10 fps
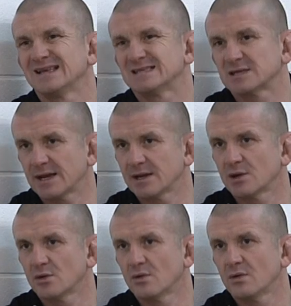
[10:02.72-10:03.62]

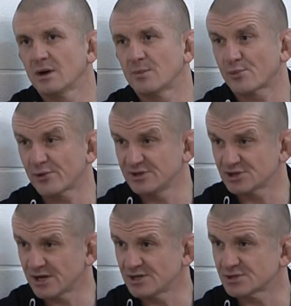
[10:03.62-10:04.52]
technical
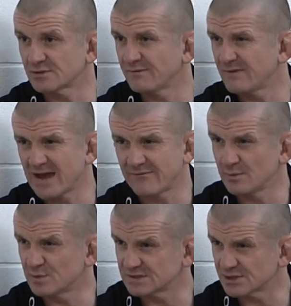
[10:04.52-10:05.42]
appreciation of every
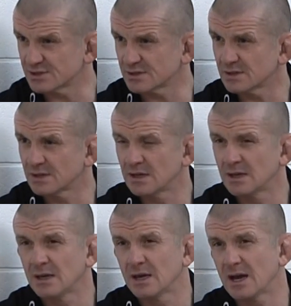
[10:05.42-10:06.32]
position.
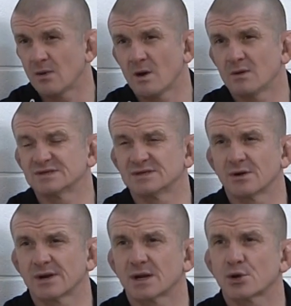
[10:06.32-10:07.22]
And Wellesley's
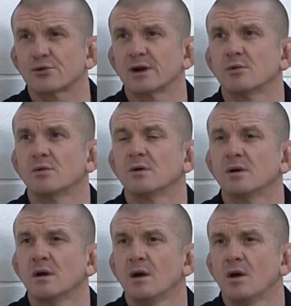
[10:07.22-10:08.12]
got an incredible
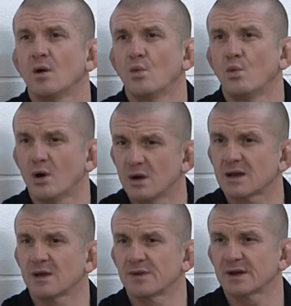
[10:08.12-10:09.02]
work
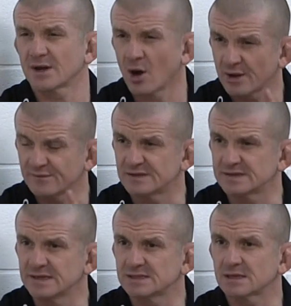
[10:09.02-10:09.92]
ethic, an eye for
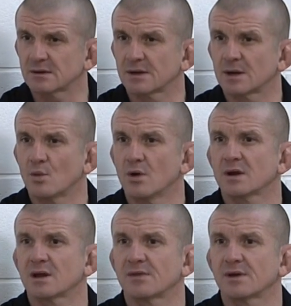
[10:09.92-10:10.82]
detail and a
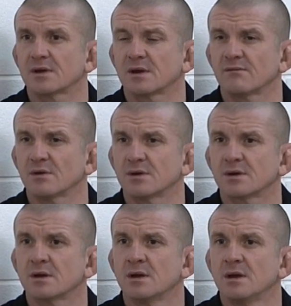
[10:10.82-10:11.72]
work ethic, and I've
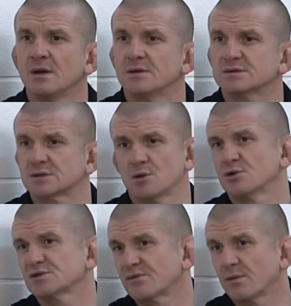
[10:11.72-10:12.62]
learned so
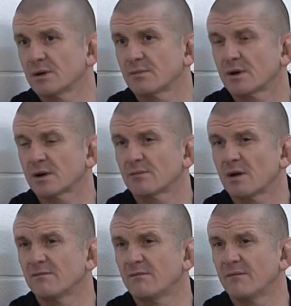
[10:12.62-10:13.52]
much from them,
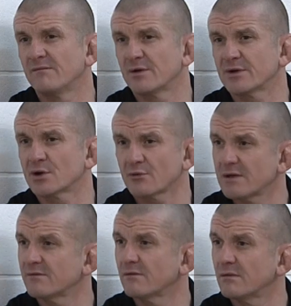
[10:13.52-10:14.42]
and I'm very
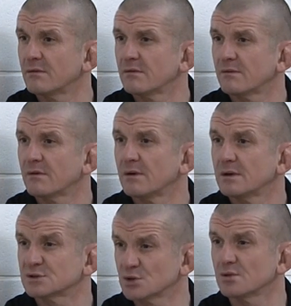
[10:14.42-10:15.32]
grateful
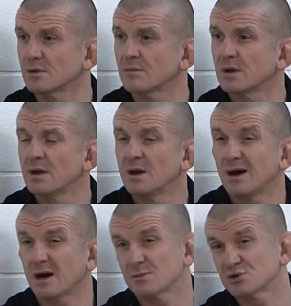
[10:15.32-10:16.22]
to them,
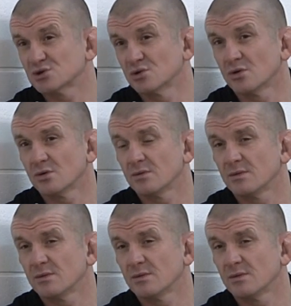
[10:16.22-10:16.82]
and I'm sure